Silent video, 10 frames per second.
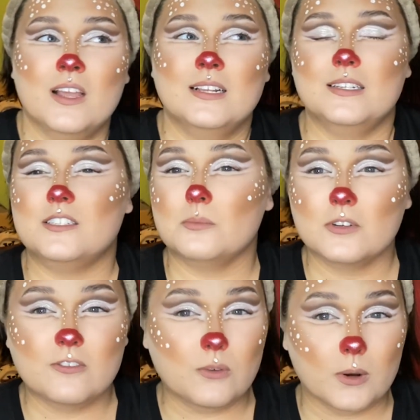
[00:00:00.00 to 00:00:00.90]
December
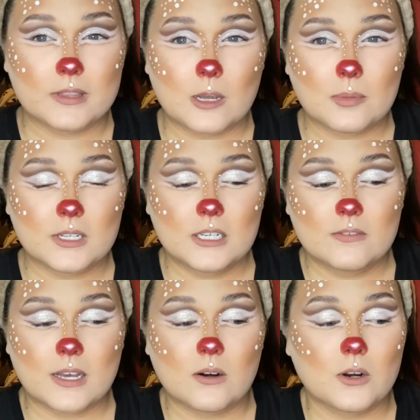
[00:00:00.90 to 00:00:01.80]
4th, I believe,
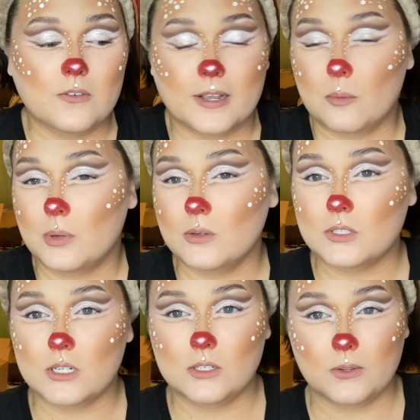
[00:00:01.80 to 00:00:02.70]
I don't know if I can post
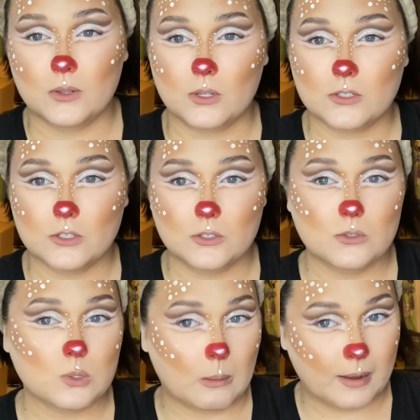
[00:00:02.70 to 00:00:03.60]
it until the looks are due,
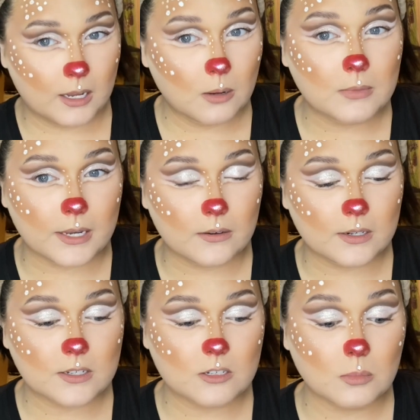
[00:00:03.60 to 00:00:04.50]
so I might come later in
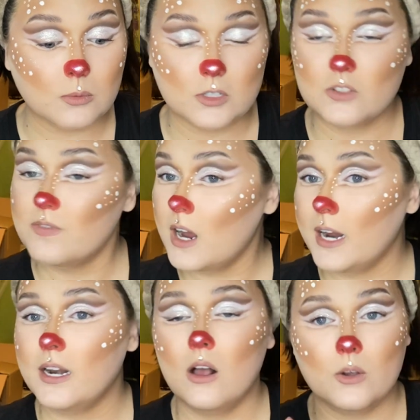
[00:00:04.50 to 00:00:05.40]
December, which is
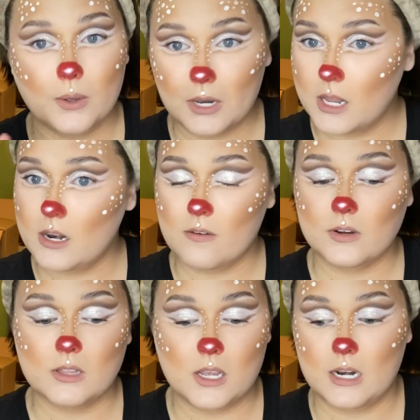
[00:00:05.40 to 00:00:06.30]
fine. I'll go ahead and edit
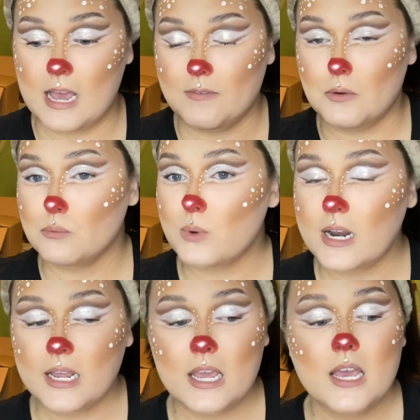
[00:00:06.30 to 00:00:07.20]
everything and have it
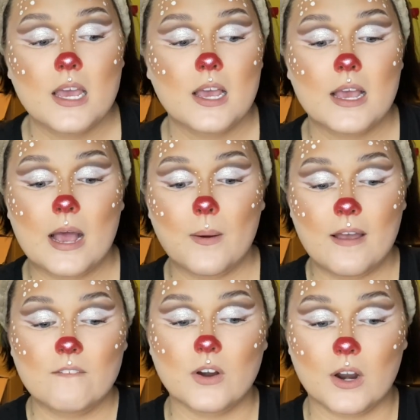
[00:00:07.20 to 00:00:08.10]
ready.
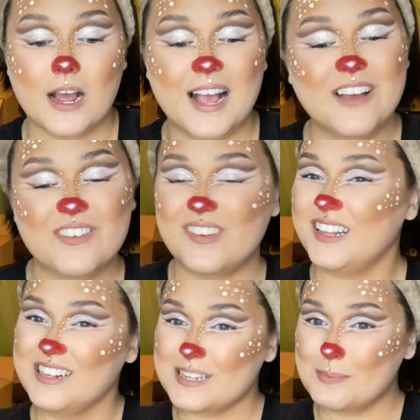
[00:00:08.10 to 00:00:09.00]
However, I have
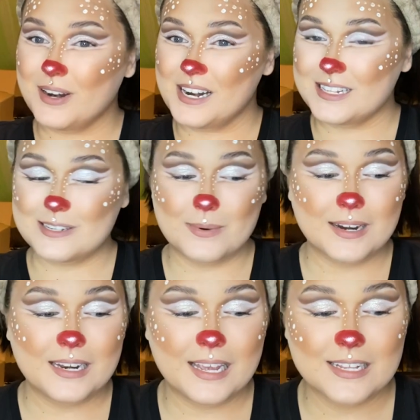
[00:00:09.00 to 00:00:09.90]
everything separated, so we're
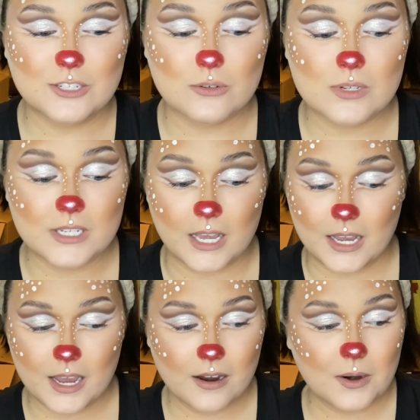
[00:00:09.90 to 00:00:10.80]
going to get into
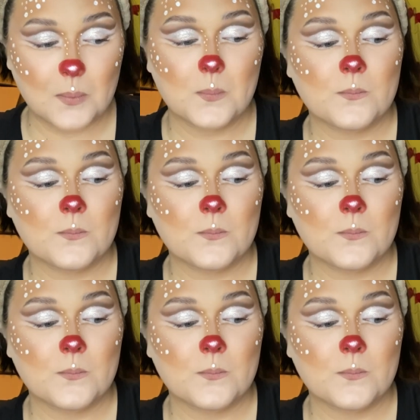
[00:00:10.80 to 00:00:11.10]
skincare.